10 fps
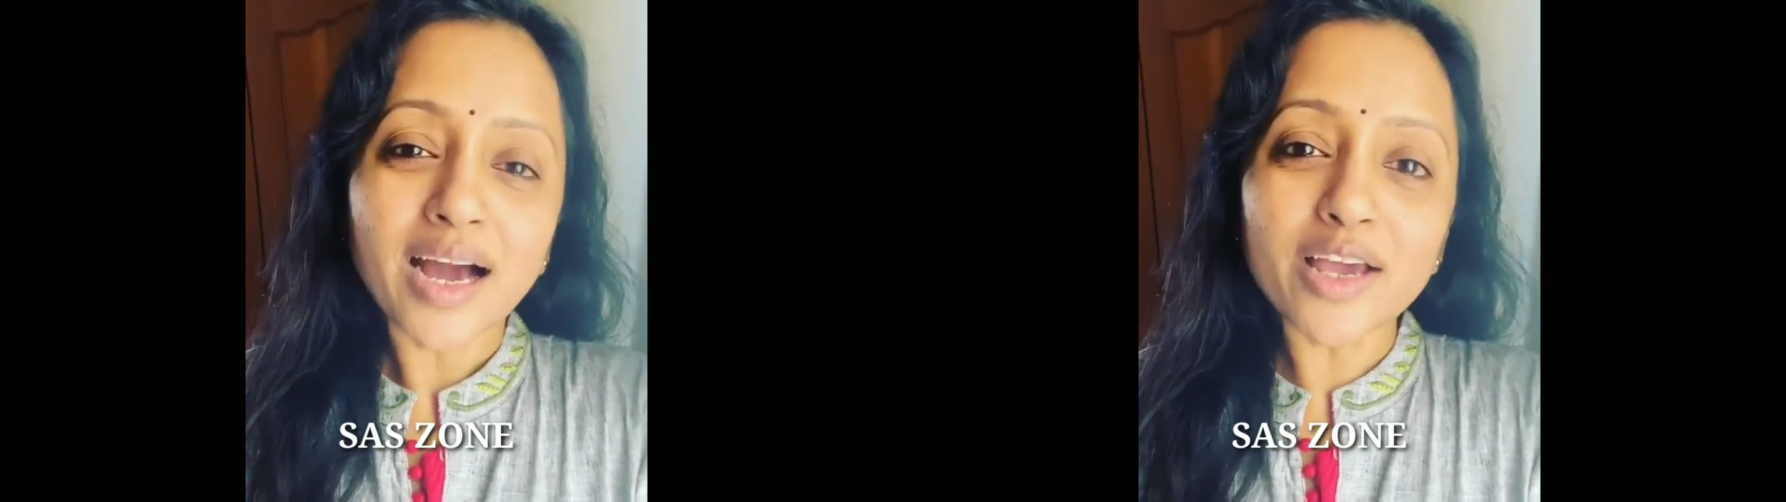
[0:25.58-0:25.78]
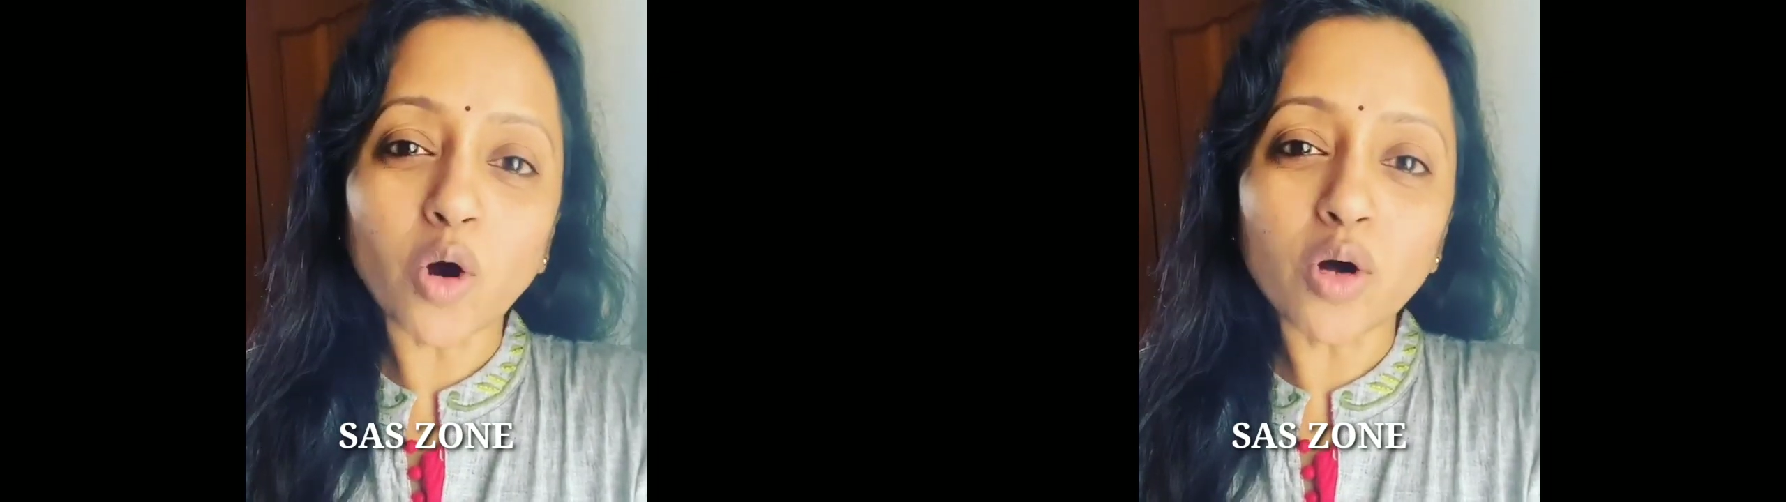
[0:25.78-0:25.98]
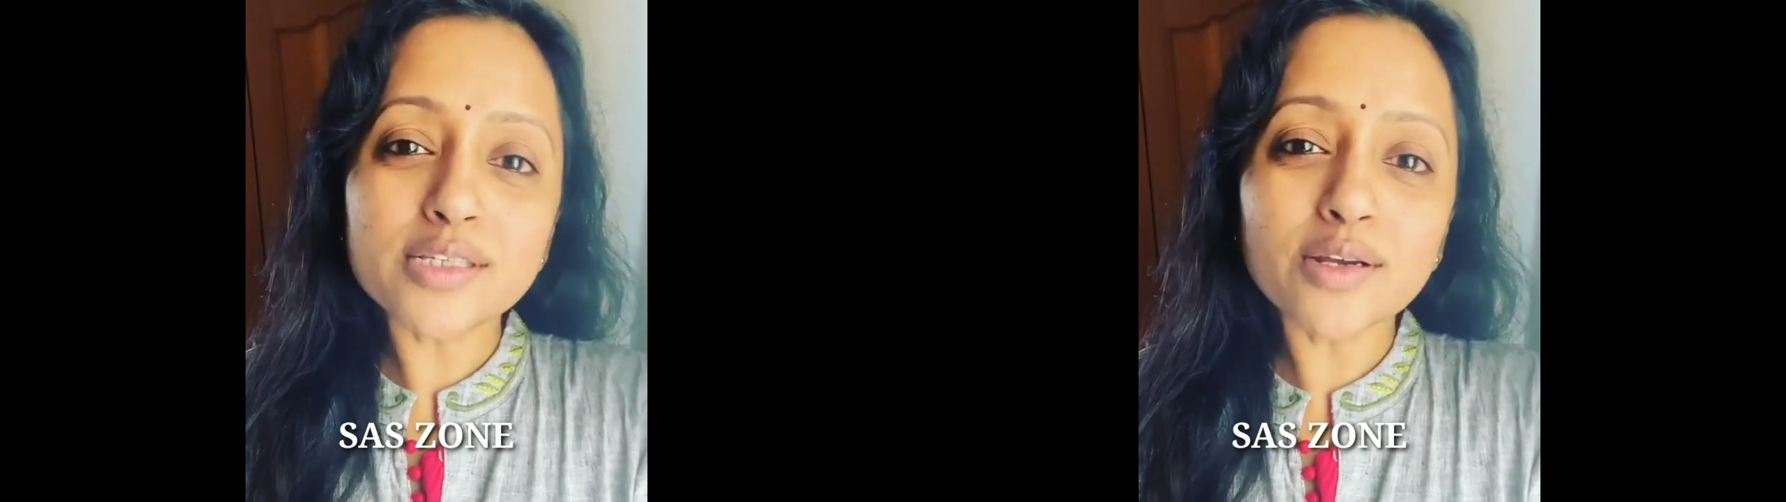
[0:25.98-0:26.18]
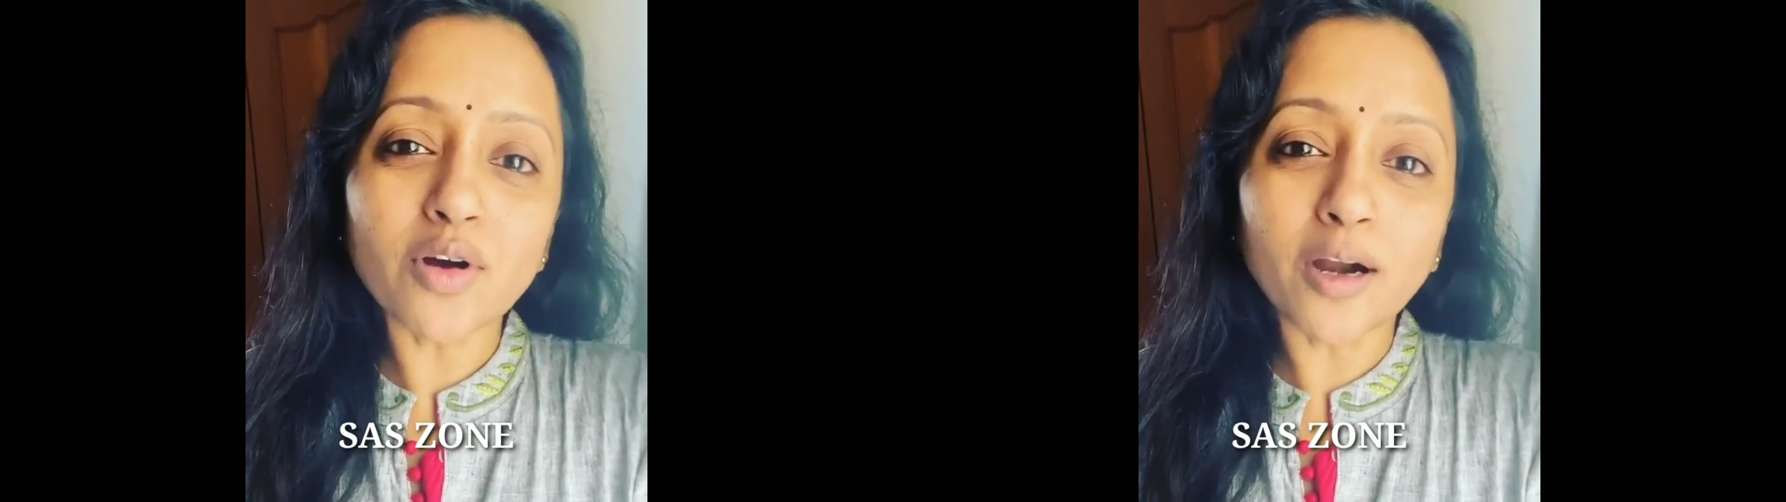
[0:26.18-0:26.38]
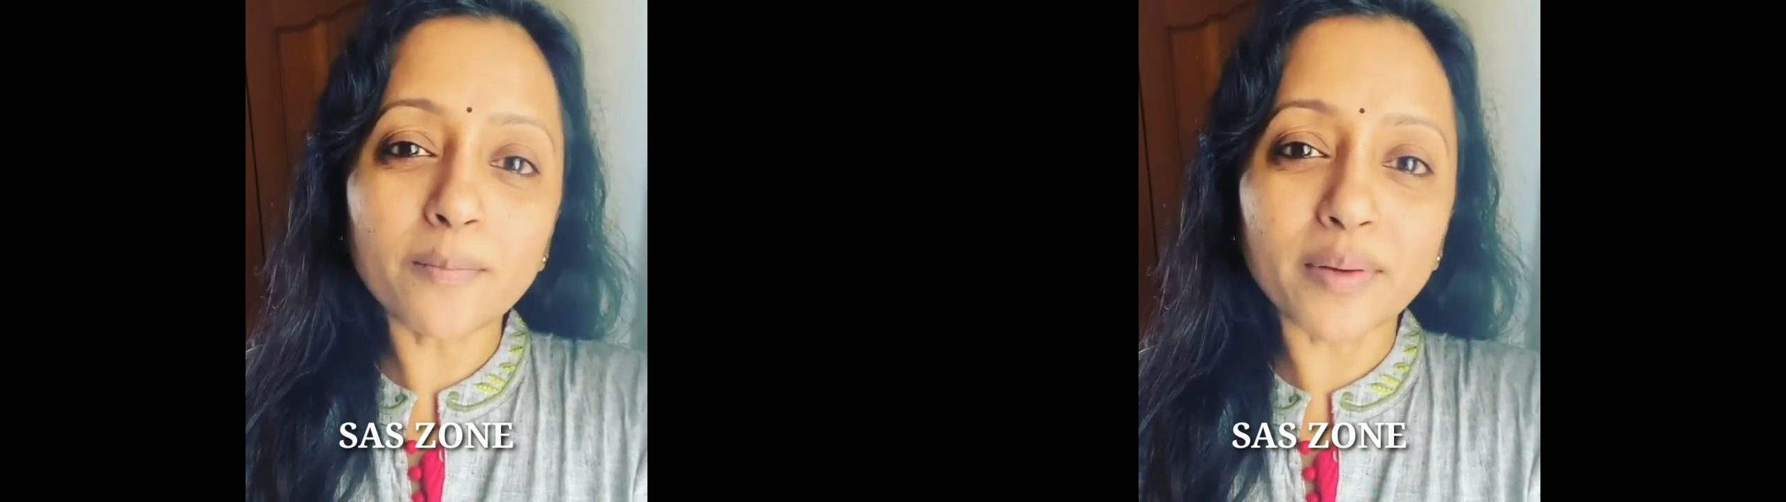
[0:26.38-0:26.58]
I also
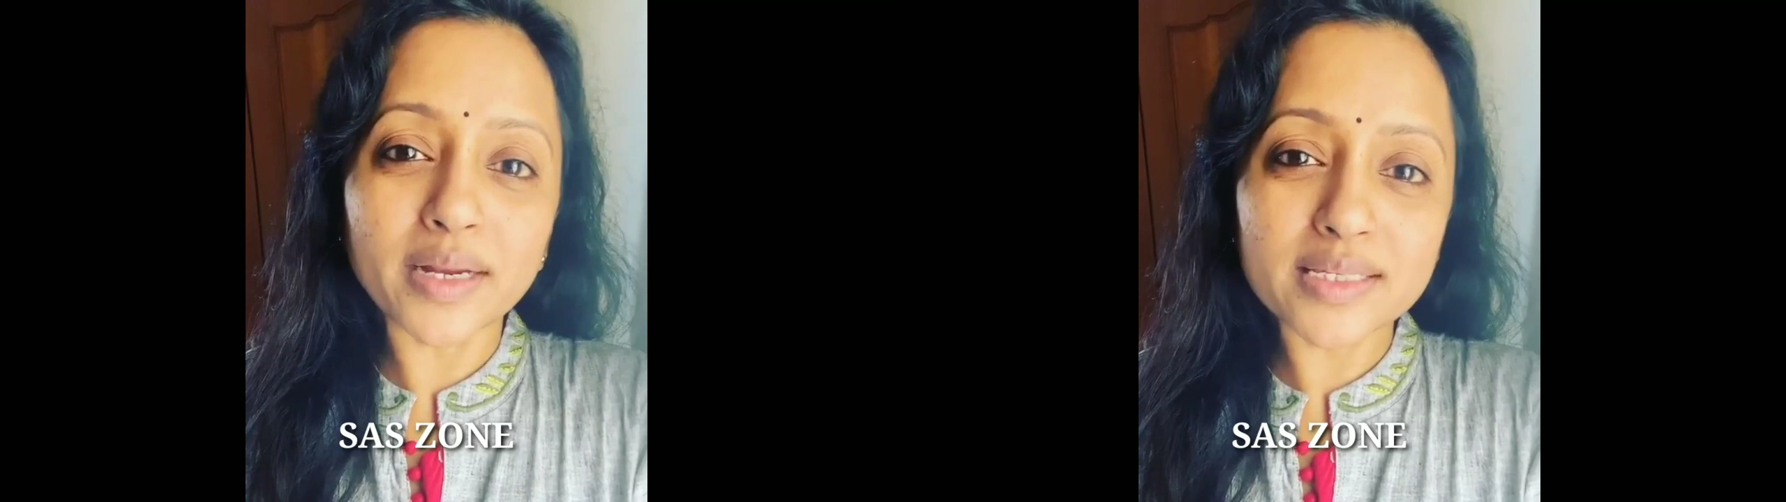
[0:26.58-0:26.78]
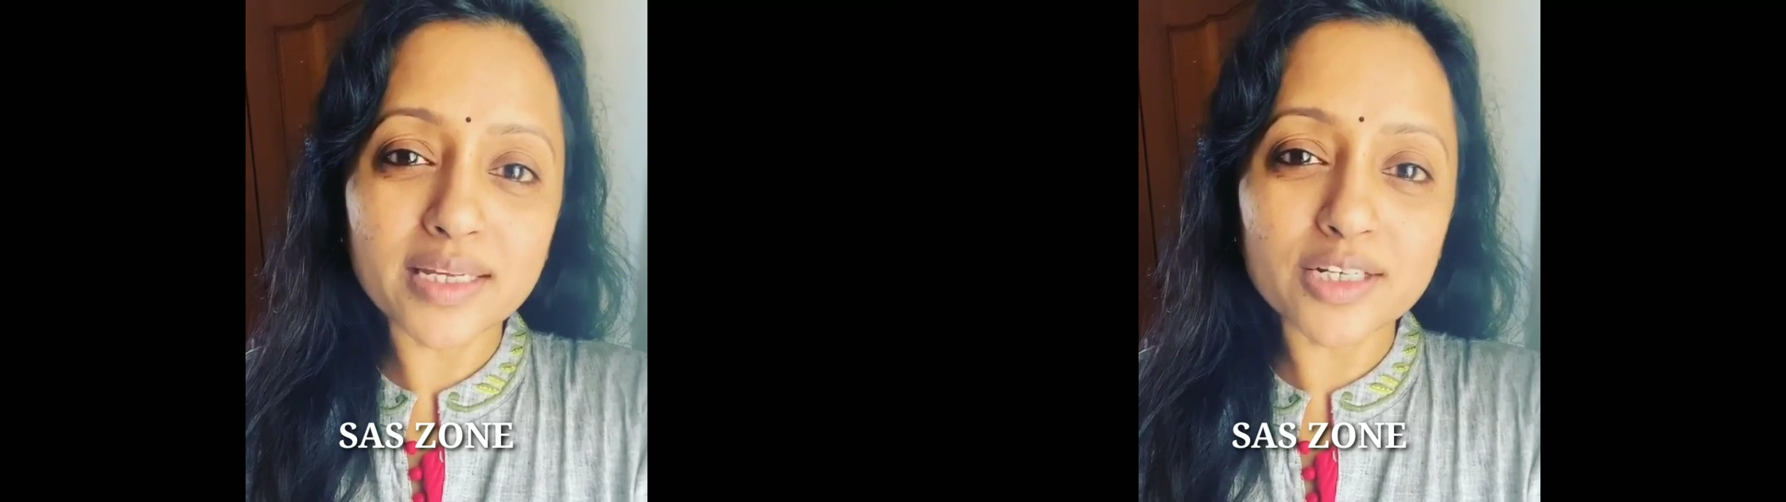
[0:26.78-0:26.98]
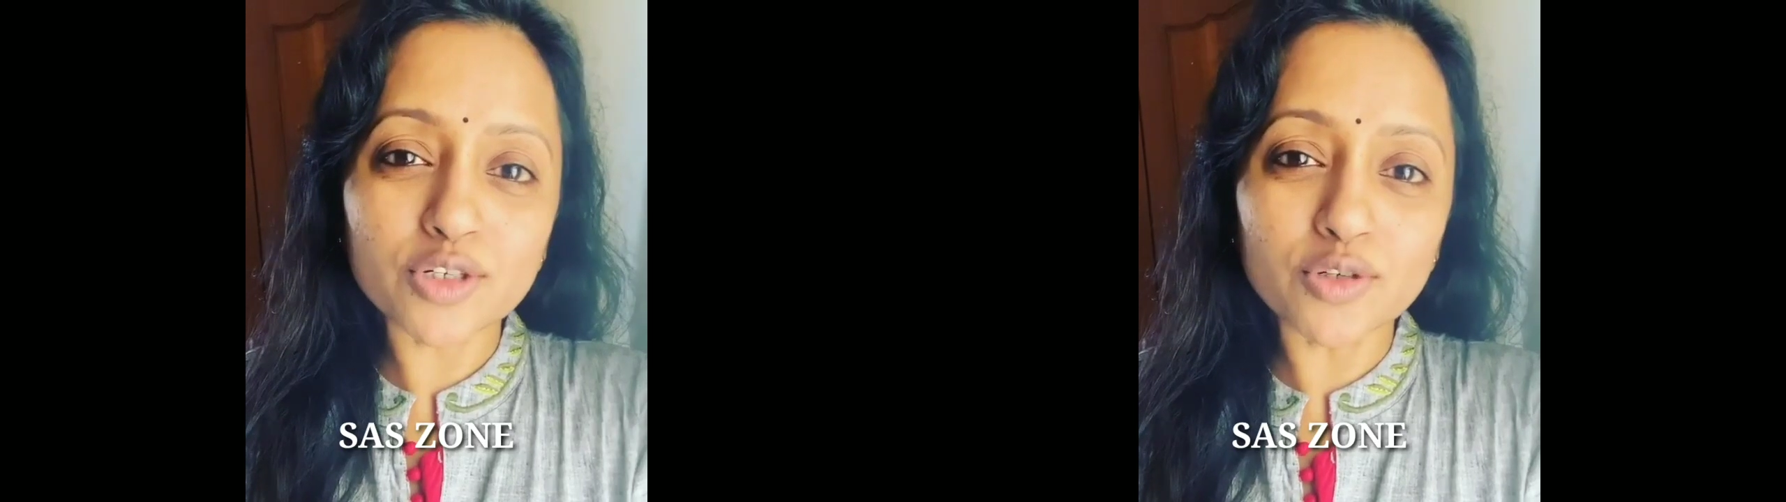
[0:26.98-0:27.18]
got present